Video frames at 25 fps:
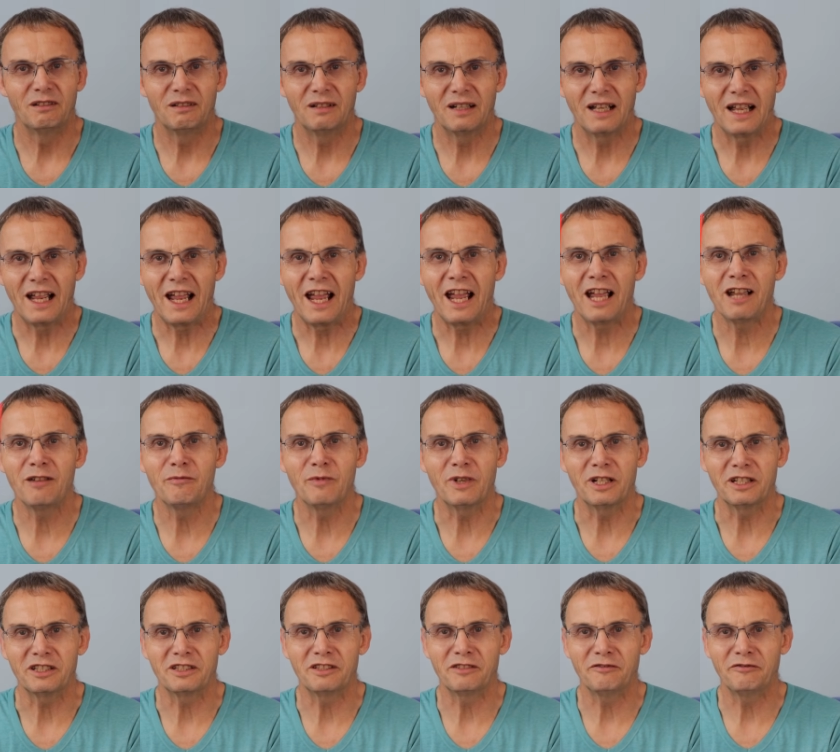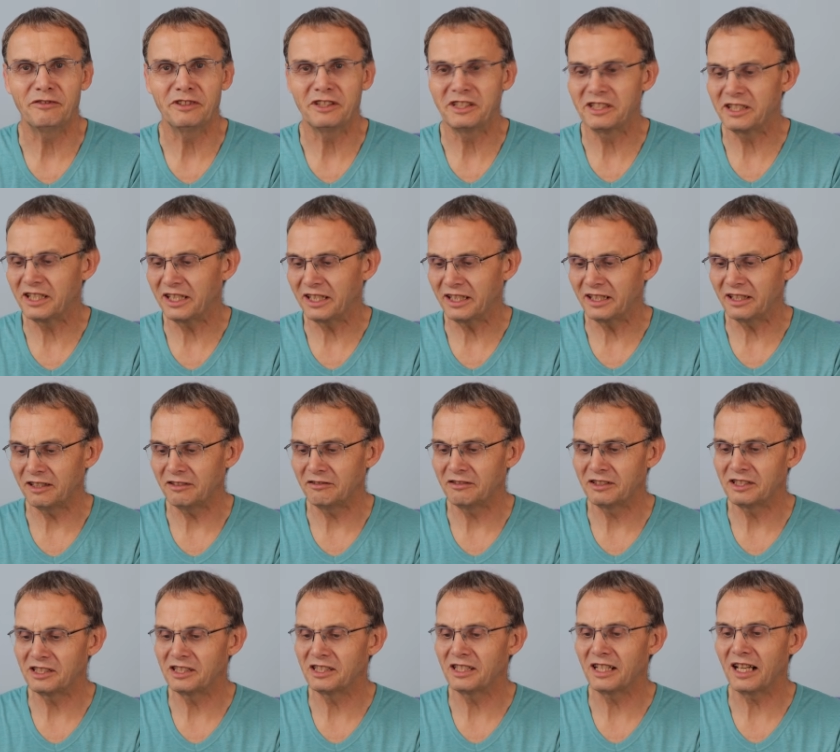How much the fish take
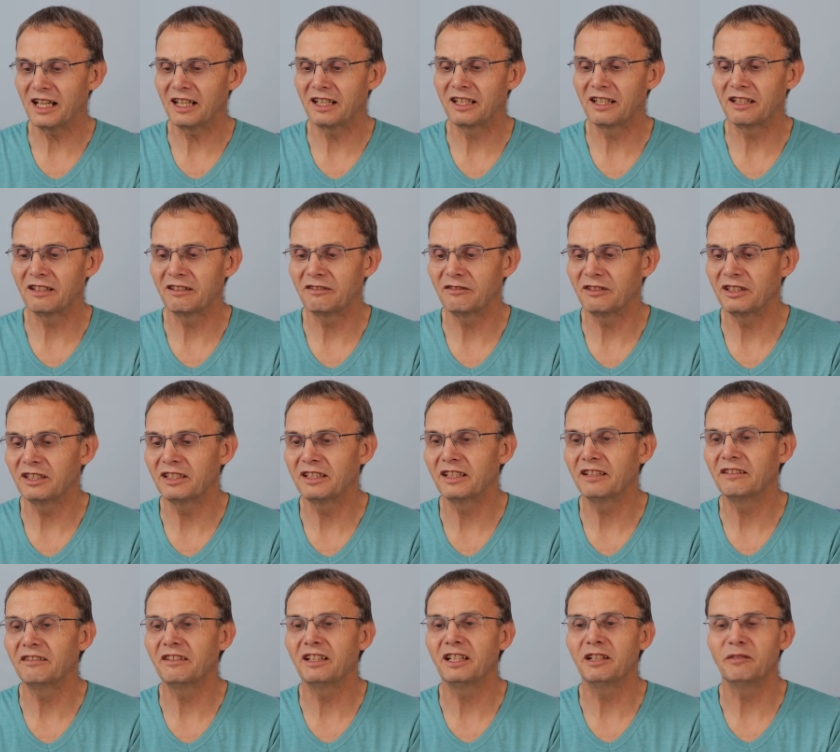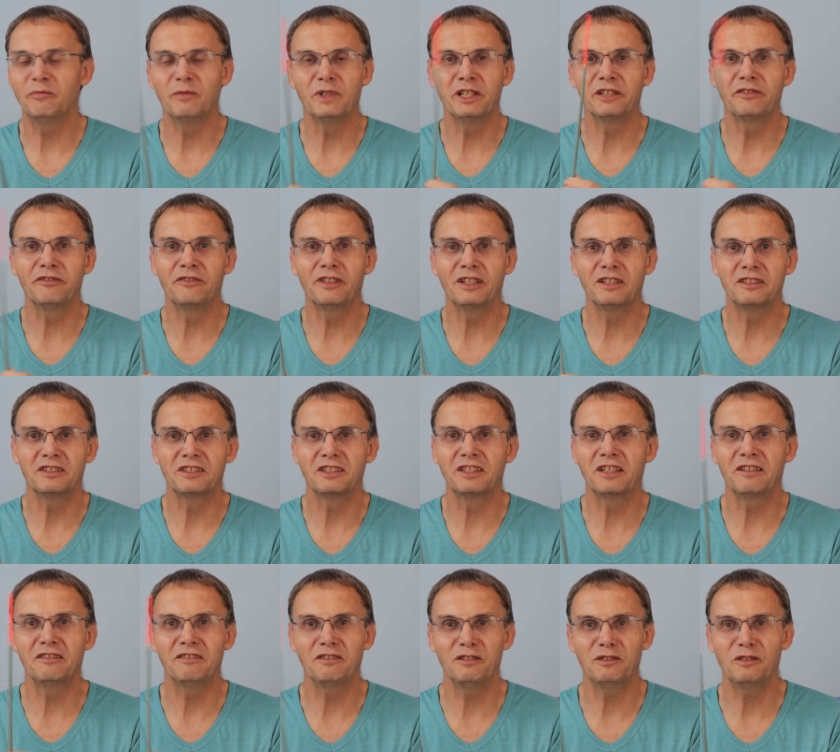notice of that colour, I don't know. My floats
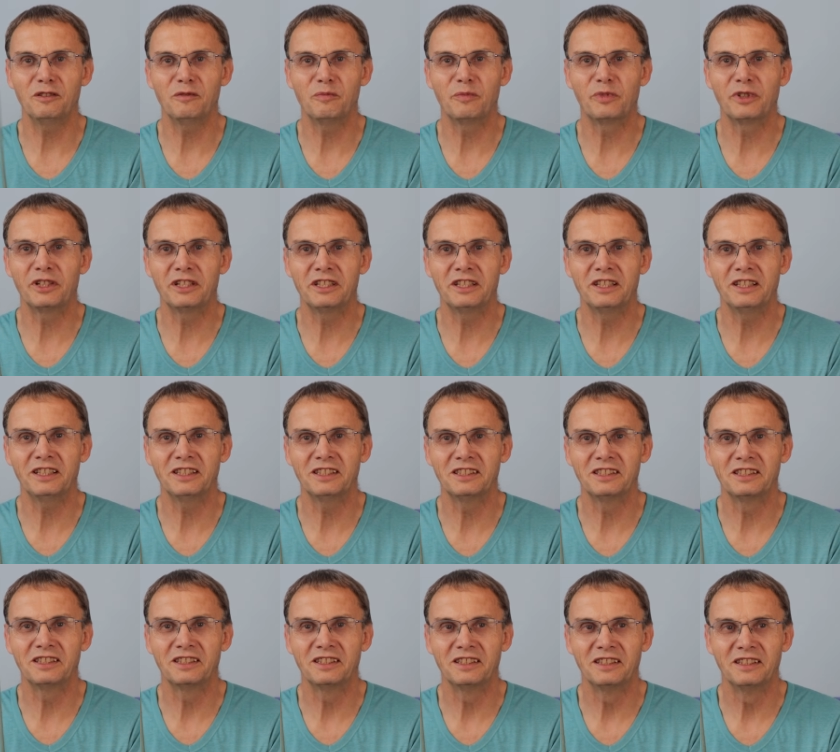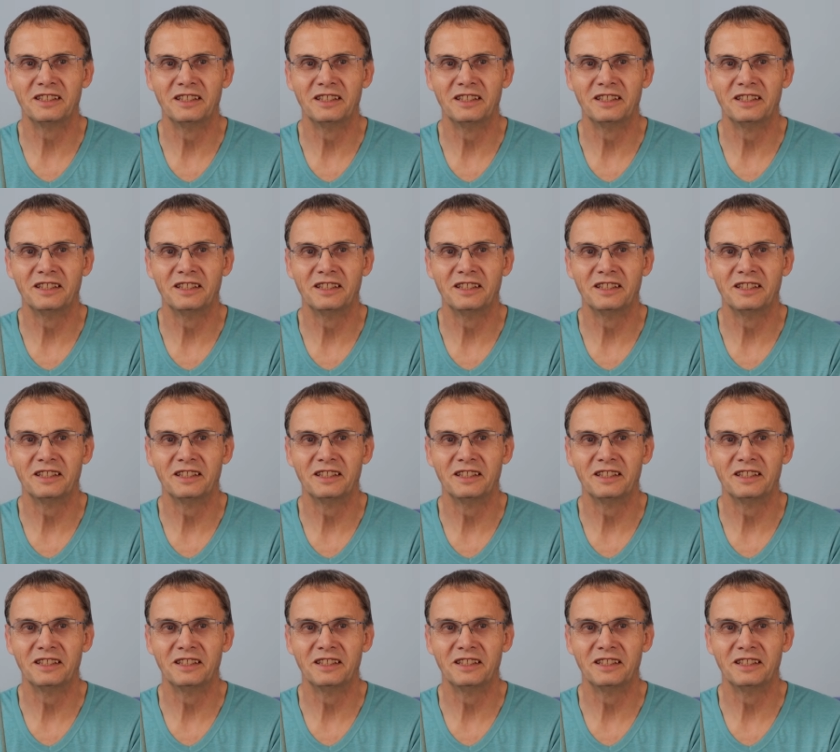don't look the prettiest.